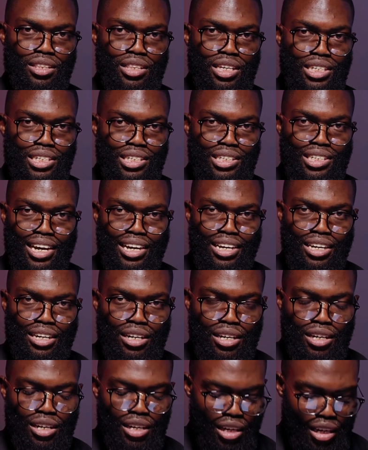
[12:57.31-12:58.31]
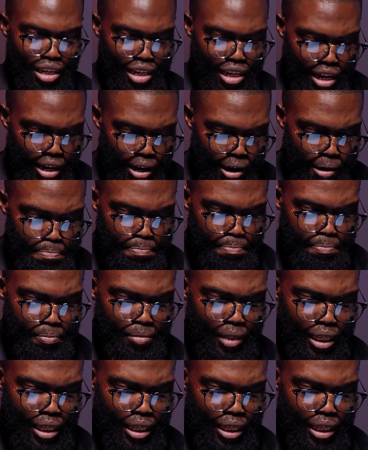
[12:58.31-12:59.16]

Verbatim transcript: the sign um,